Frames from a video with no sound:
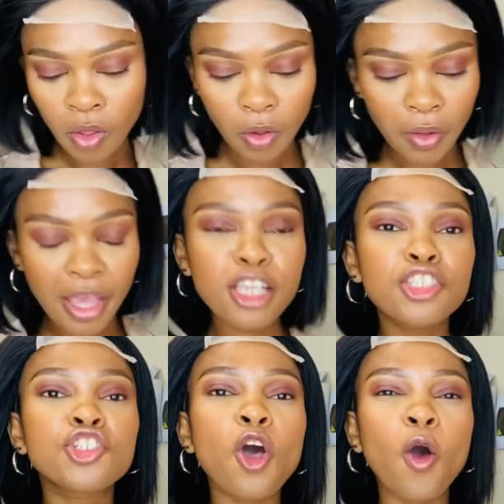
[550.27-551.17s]
Okay,
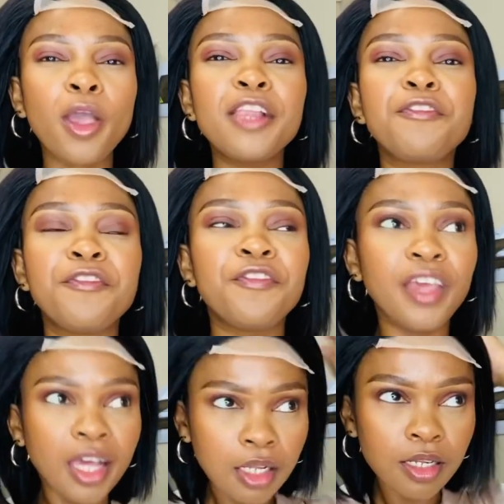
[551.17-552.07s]
so it
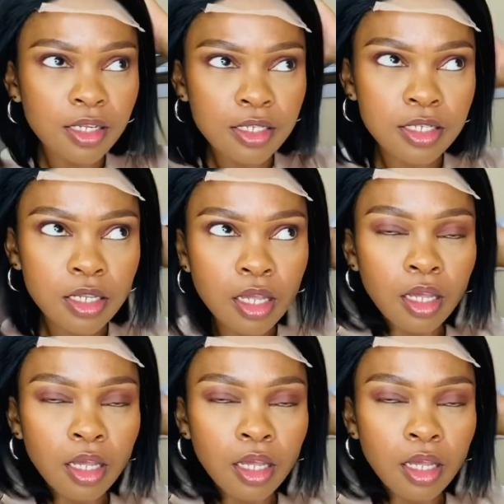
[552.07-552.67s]
feels